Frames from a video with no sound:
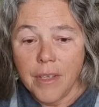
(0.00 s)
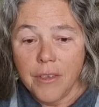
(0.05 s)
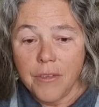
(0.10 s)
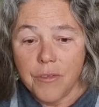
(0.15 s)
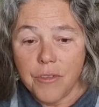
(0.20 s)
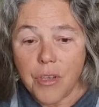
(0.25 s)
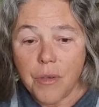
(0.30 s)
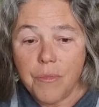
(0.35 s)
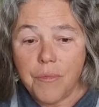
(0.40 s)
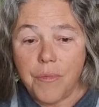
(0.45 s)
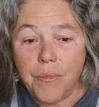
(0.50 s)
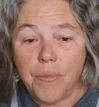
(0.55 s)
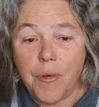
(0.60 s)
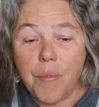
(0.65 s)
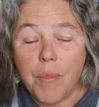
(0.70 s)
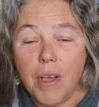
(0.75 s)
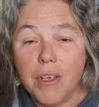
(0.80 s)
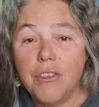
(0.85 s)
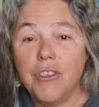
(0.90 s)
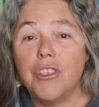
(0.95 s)
for
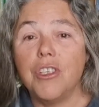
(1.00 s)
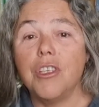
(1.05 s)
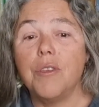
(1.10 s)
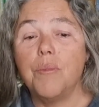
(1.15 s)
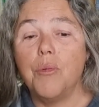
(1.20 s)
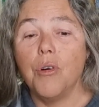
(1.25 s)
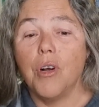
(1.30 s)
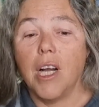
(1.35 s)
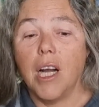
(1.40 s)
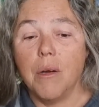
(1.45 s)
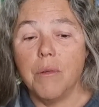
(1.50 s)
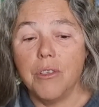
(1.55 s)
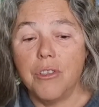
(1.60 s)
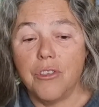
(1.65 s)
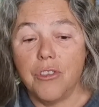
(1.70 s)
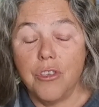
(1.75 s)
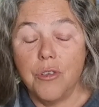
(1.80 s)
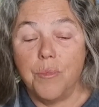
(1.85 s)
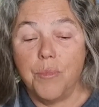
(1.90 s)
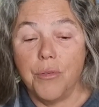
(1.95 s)
most of the book I
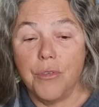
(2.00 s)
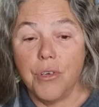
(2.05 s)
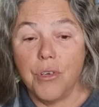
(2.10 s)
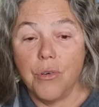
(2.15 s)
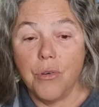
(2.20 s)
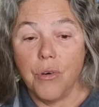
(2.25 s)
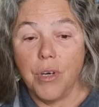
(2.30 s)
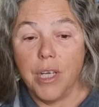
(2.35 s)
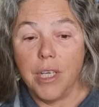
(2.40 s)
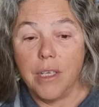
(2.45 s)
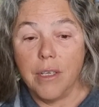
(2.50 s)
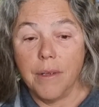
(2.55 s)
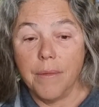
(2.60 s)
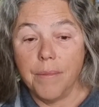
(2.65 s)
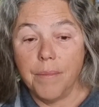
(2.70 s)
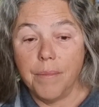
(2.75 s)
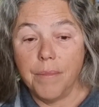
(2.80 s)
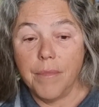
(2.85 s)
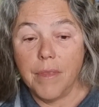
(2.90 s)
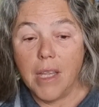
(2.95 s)
was super annoyed.
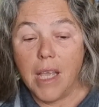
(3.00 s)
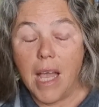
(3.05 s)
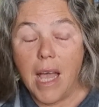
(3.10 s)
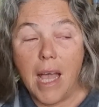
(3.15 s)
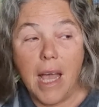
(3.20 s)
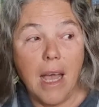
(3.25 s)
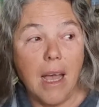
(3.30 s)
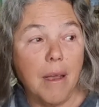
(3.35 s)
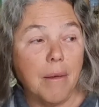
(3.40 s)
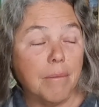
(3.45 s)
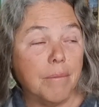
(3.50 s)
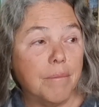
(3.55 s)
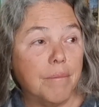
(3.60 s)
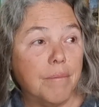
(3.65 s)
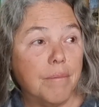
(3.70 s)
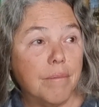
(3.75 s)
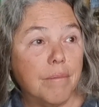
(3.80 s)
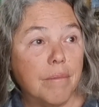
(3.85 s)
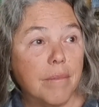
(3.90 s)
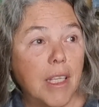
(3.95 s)

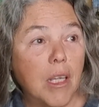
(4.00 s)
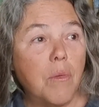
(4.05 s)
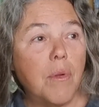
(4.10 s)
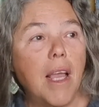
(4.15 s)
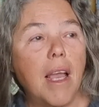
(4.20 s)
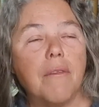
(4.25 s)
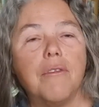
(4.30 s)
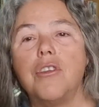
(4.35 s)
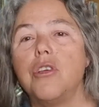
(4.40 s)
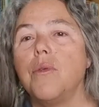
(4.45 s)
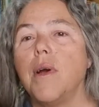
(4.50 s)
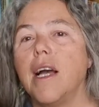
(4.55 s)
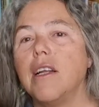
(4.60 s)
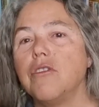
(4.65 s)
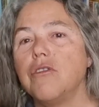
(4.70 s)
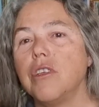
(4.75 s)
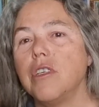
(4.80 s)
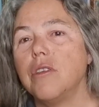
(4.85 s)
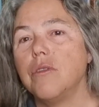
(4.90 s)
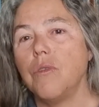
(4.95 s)
Then we have
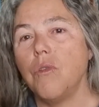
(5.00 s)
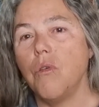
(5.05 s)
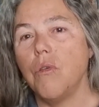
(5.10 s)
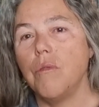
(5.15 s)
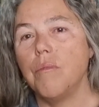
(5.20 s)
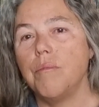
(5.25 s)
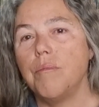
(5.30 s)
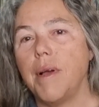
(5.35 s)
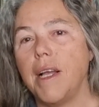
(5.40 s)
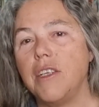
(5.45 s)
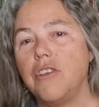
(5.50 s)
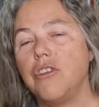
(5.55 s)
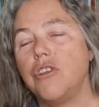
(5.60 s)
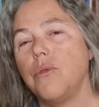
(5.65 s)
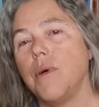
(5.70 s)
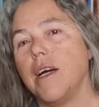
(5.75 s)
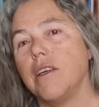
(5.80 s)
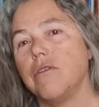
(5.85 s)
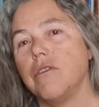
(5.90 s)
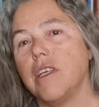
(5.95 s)
200, page
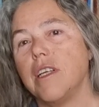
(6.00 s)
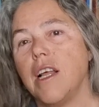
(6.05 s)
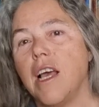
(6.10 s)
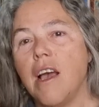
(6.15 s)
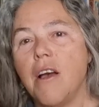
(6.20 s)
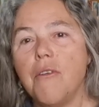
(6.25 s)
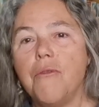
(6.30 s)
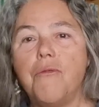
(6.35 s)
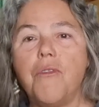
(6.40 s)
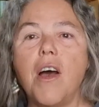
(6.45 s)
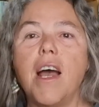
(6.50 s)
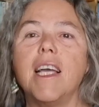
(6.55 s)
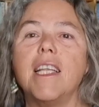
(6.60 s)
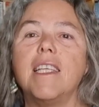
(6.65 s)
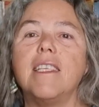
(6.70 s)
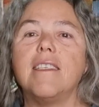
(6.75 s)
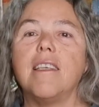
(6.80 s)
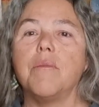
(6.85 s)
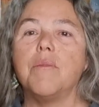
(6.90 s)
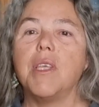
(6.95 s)
200,
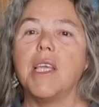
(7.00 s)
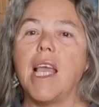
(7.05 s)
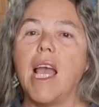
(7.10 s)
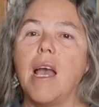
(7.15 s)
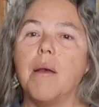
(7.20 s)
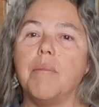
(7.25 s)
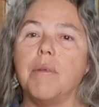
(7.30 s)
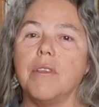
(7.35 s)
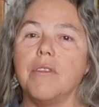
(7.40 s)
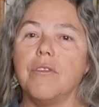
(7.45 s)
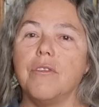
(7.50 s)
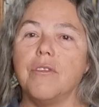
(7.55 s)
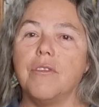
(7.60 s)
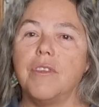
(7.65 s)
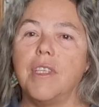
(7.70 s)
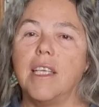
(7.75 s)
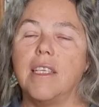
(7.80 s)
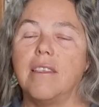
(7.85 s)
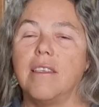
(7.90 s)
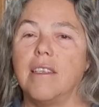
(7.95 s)
finally something happens.
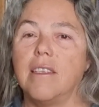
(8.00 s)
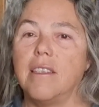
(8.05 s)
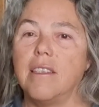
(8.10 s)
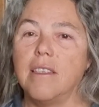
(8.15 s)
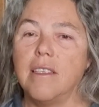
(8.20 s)
There's